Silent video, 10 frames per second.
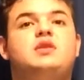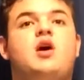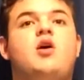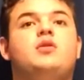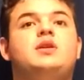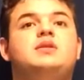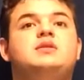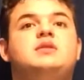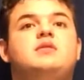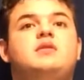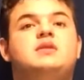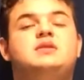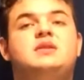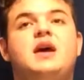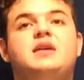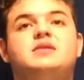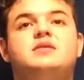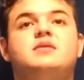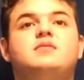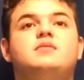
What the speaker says: colonies and states